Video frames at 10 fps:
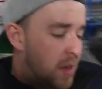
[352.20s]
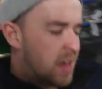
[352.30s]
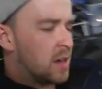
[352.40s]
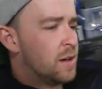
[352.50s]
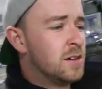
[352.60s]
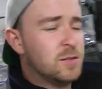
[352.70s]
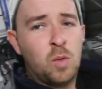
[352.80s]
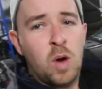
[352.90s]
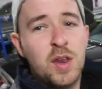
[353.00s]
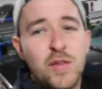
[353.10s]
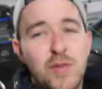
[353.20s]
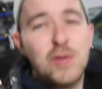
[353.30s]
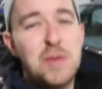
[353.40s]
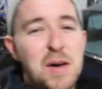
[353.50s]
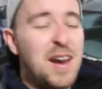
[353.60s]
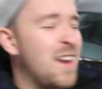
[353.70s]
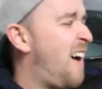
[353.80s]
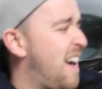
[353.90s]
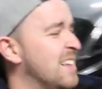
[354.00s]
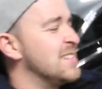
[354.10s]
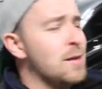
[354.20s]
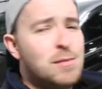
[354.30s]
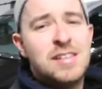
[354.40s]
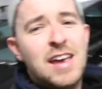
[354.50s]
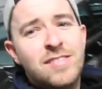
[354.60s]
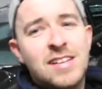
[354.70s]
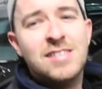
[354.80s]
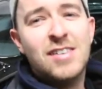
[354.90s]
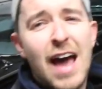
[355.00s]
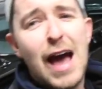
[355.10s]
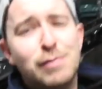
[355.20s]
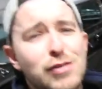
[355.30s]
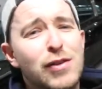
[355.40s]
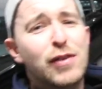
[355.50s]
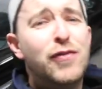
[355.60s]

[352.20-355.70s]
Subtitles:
being a wonderful, light summer's evening to an absolutely